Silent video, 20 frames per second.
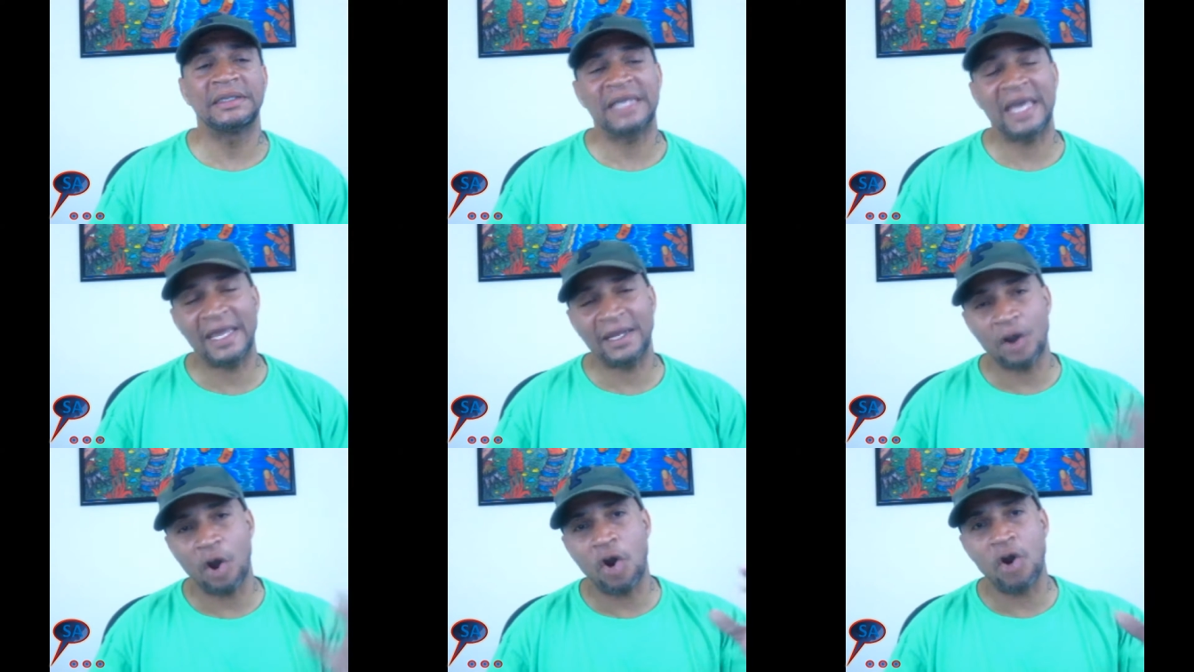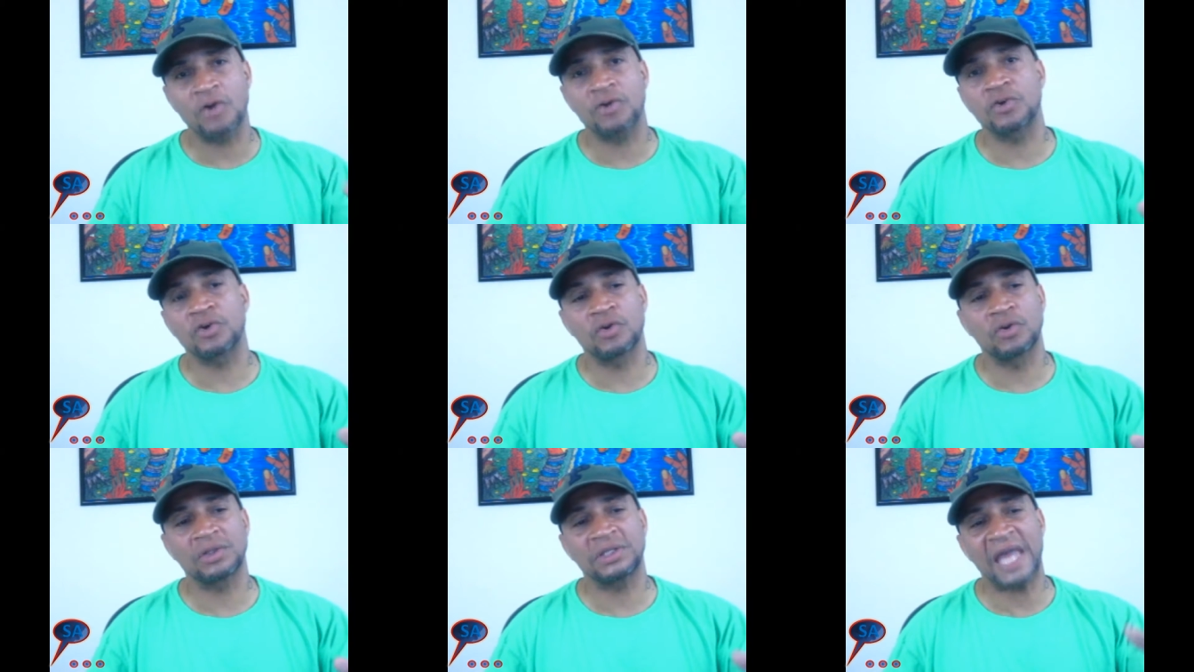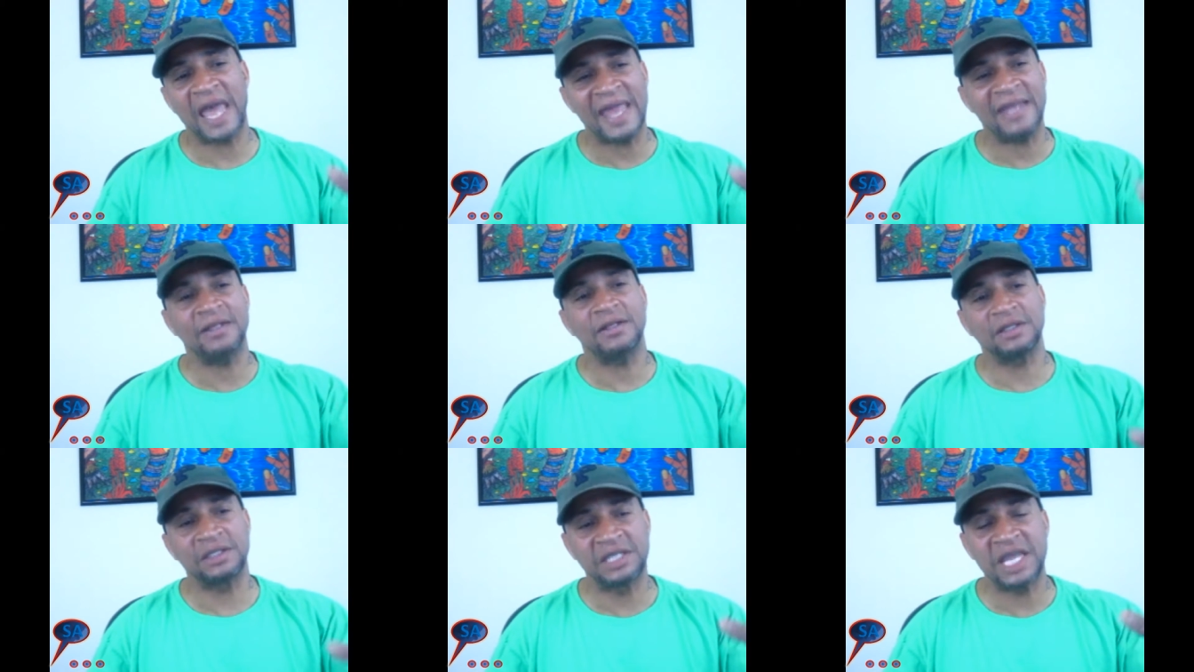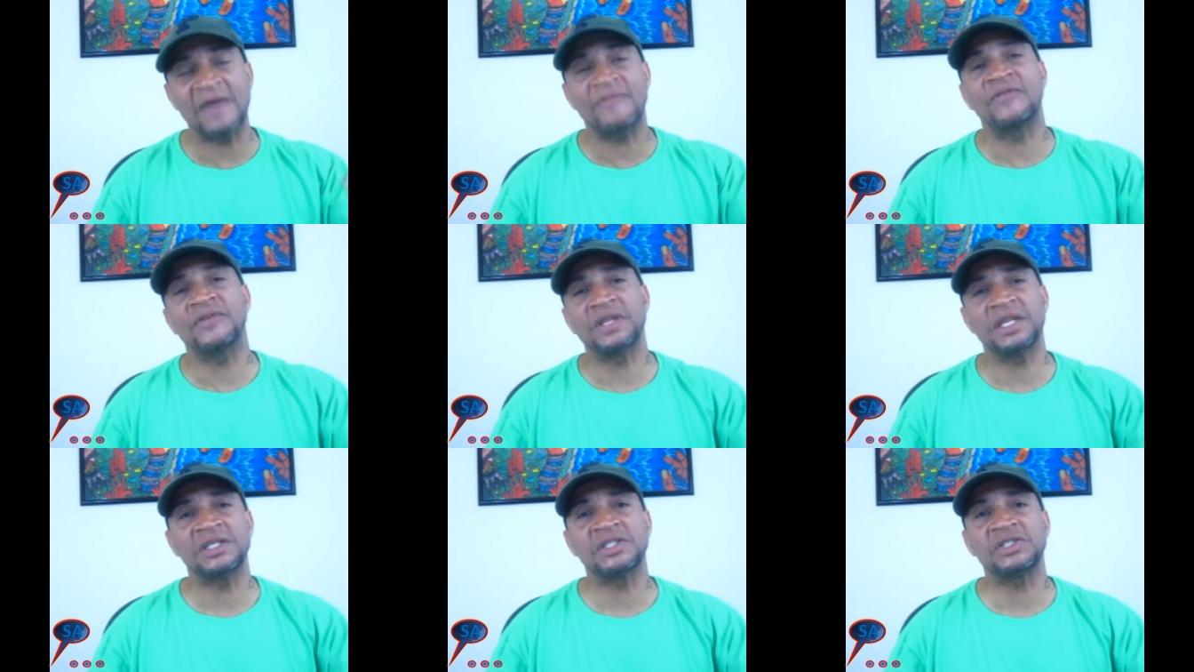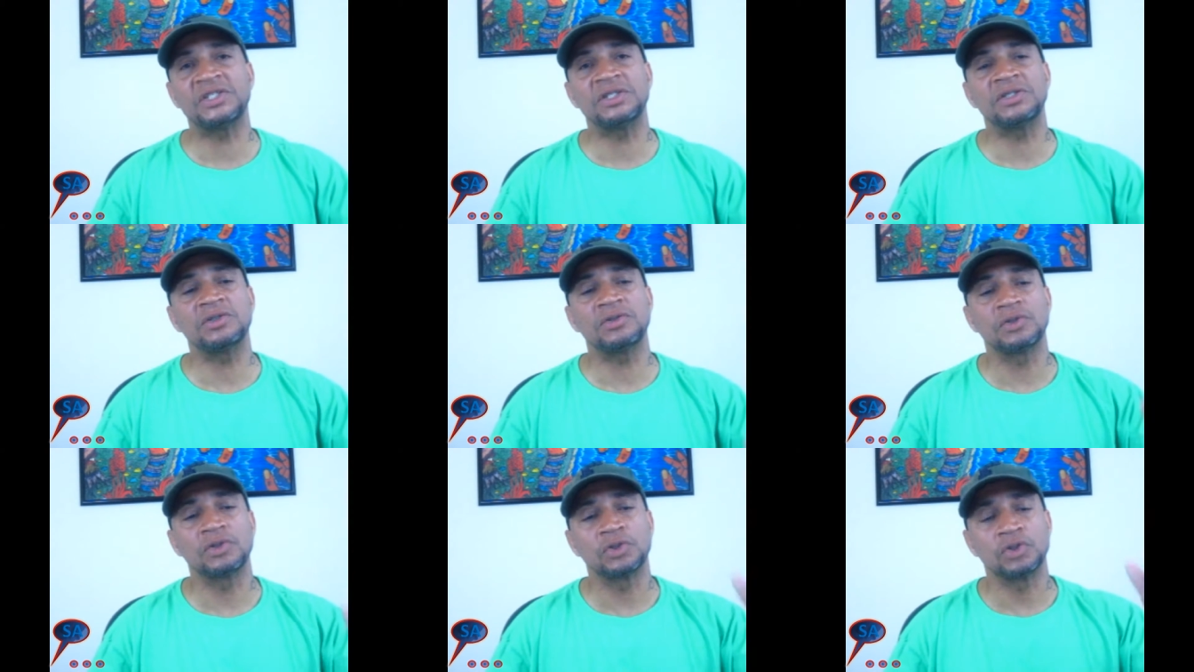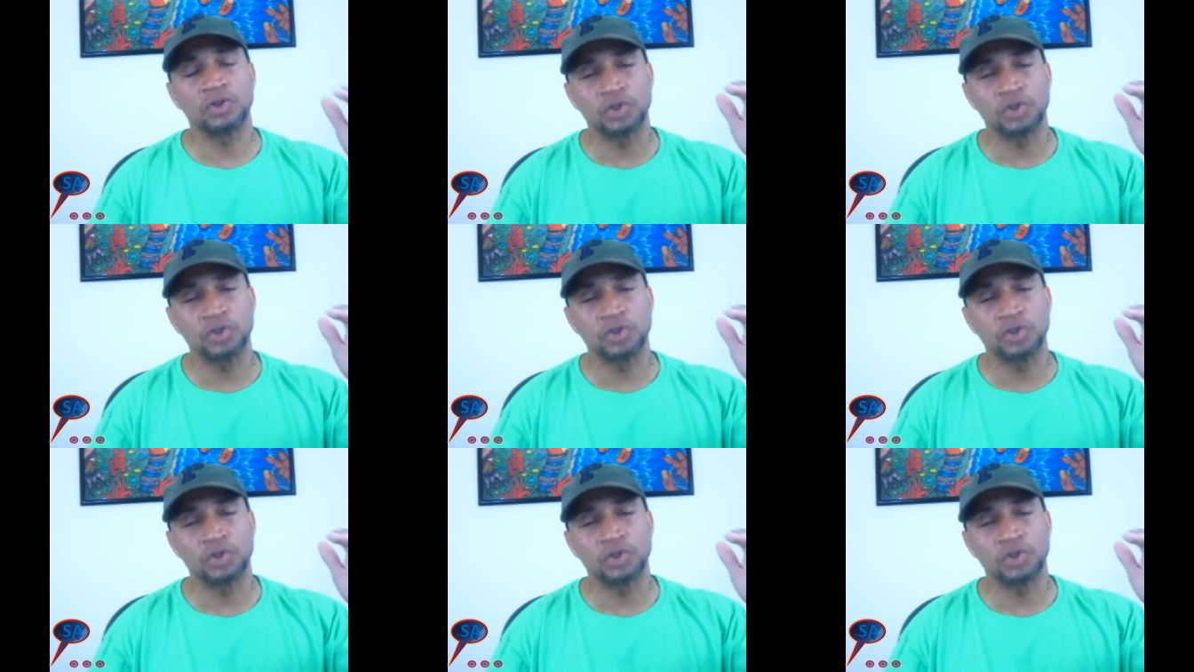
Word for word: That article, that definition